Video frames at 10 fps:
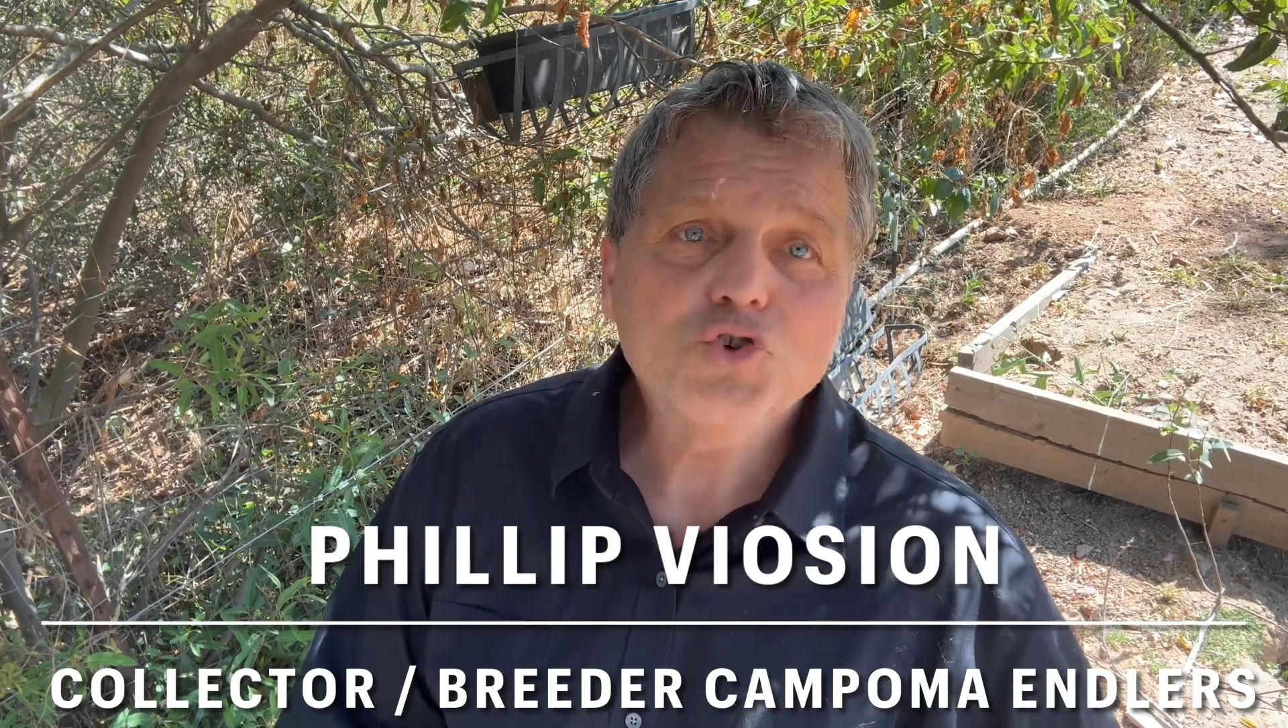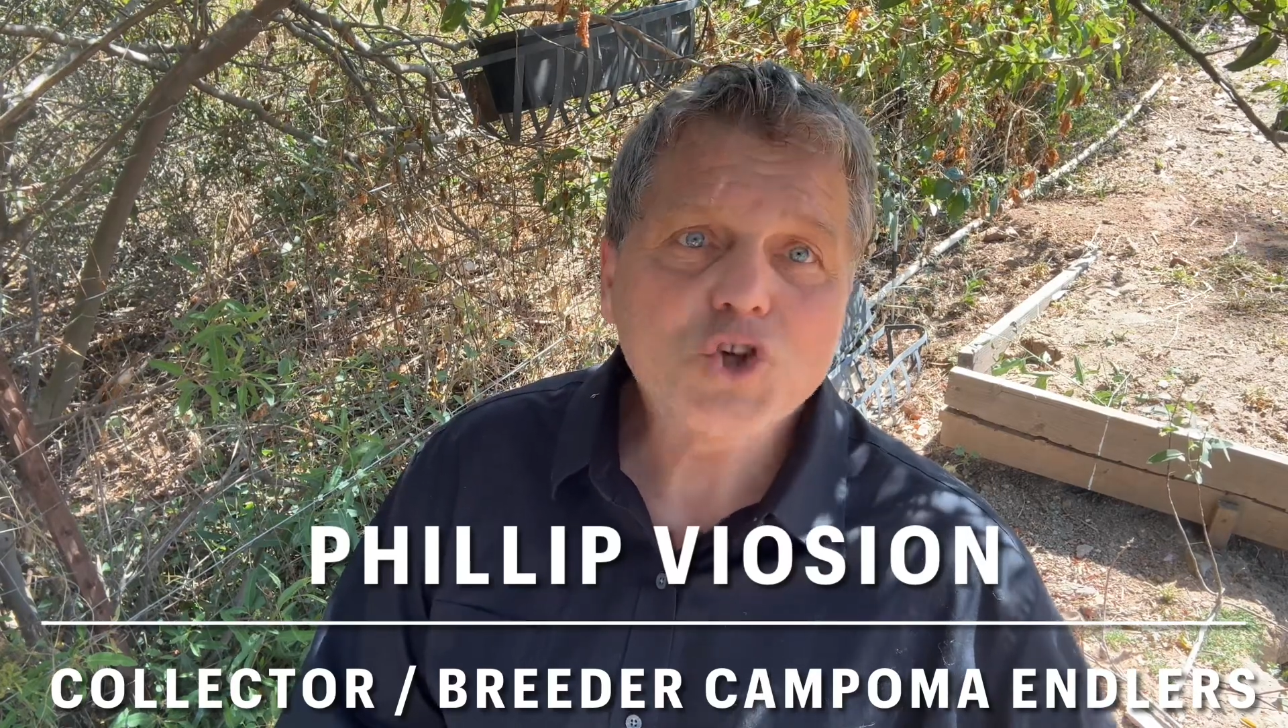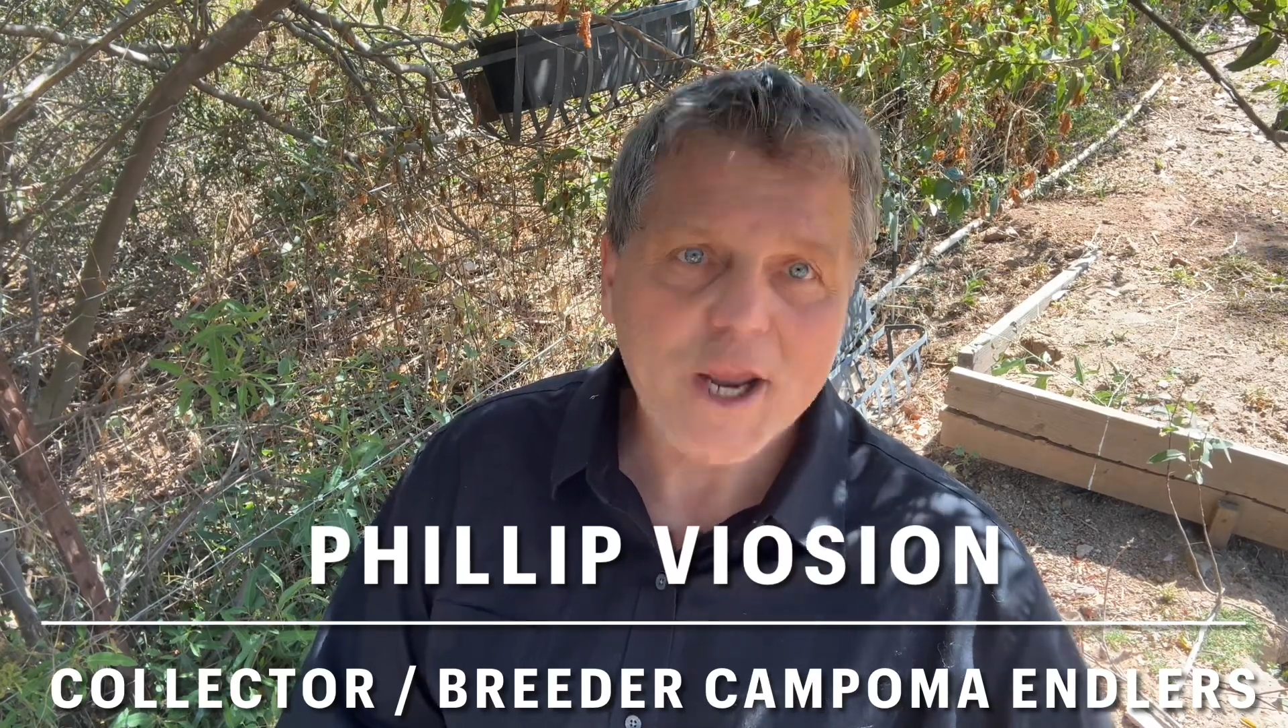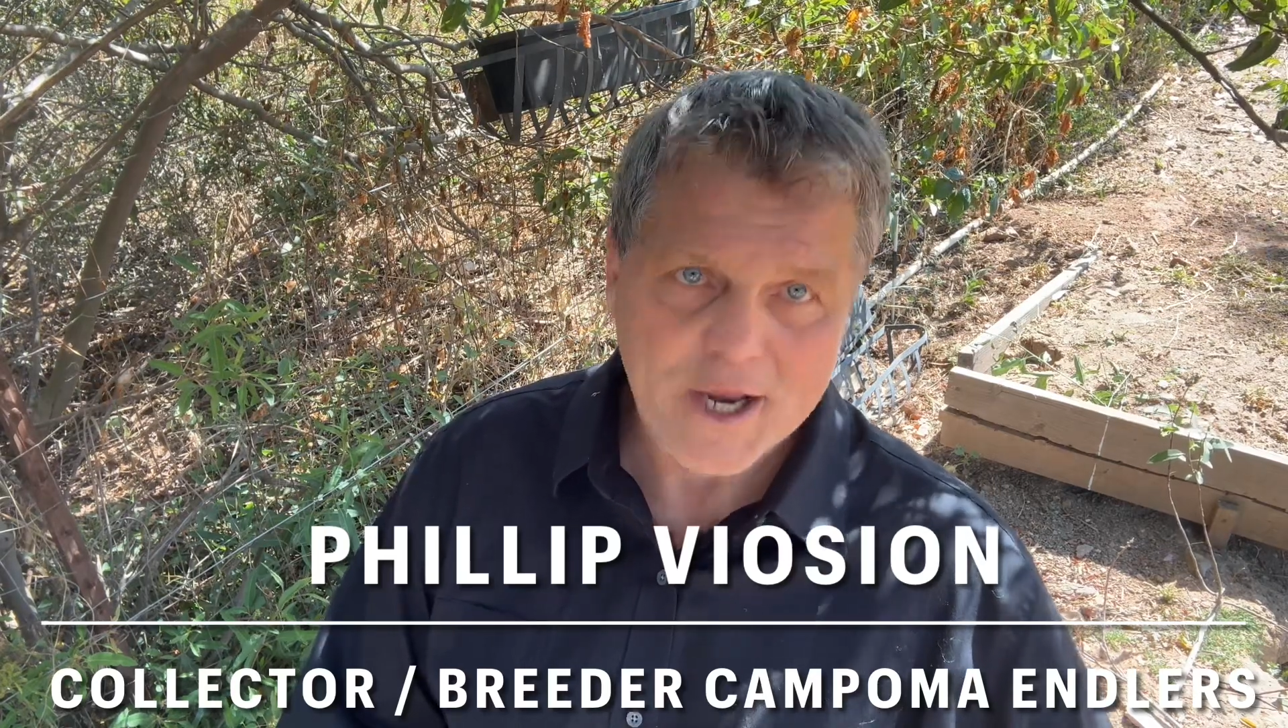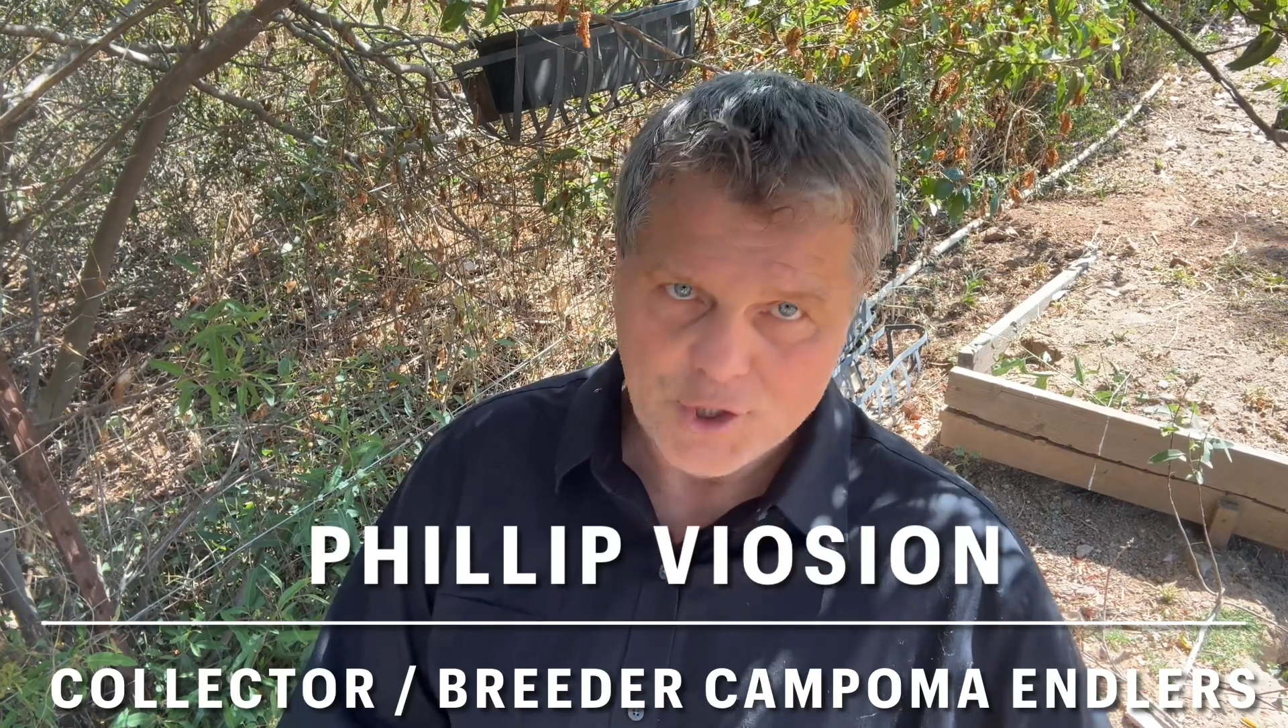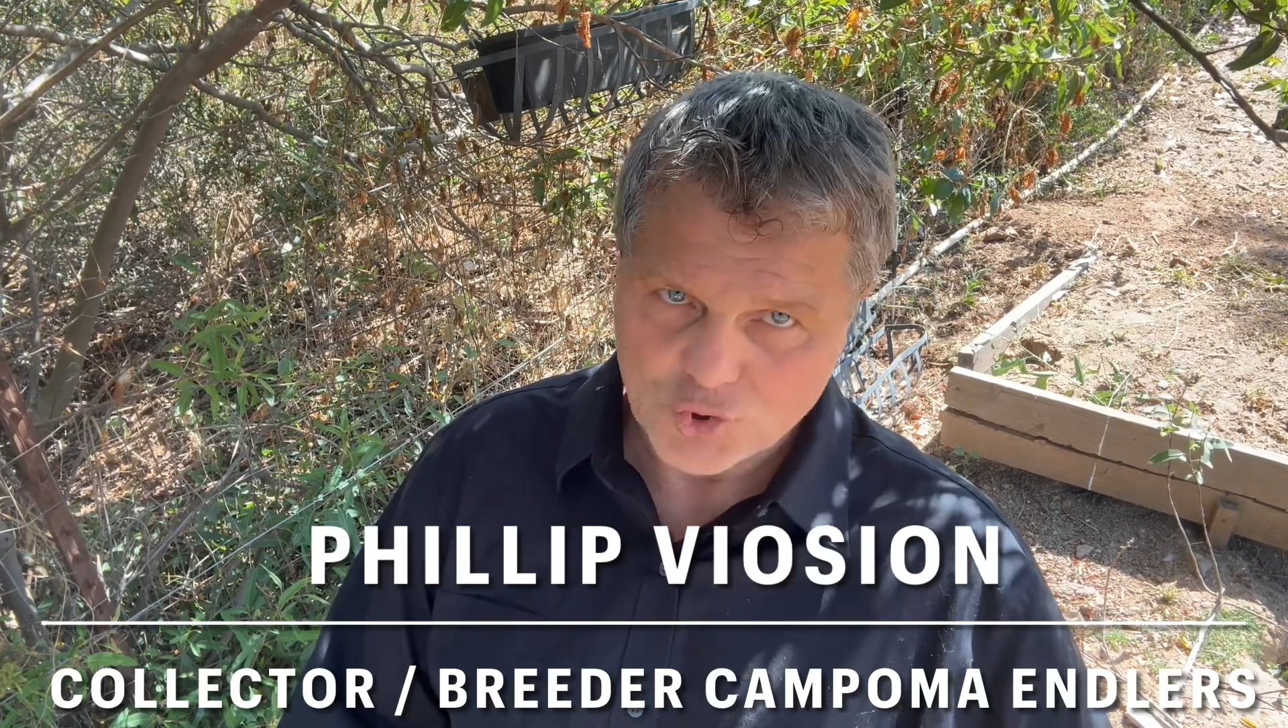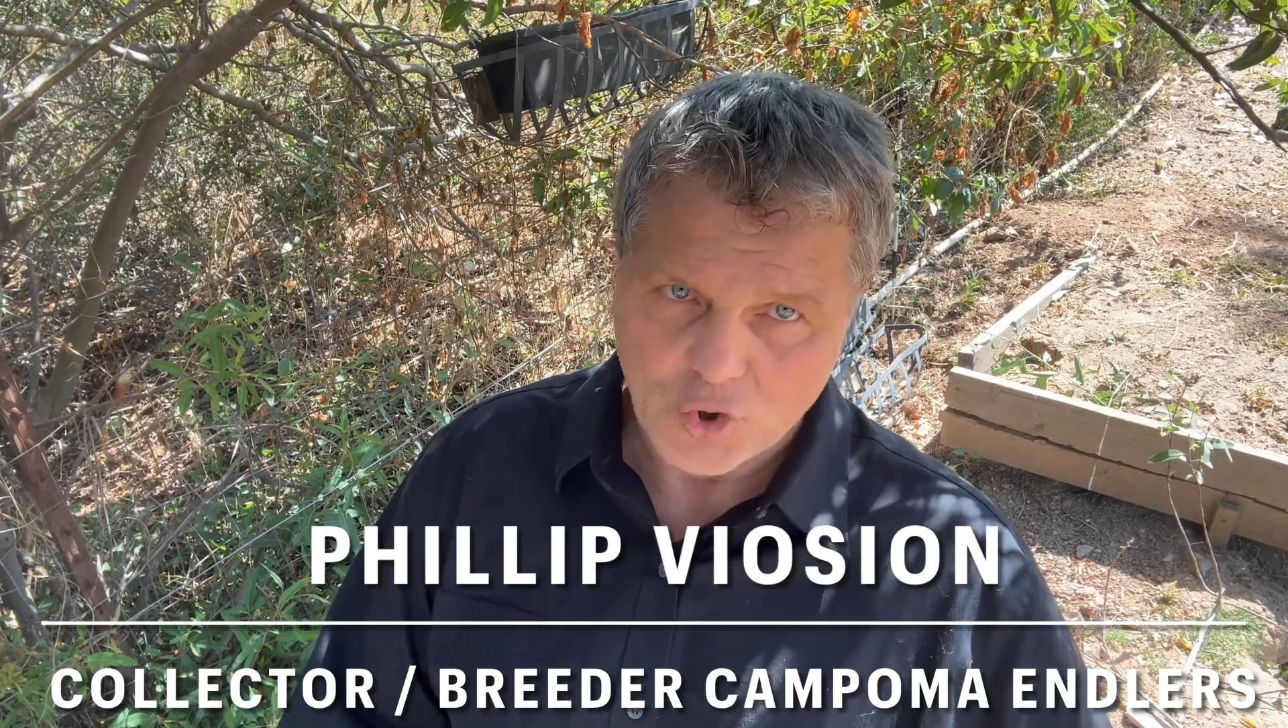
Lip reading: change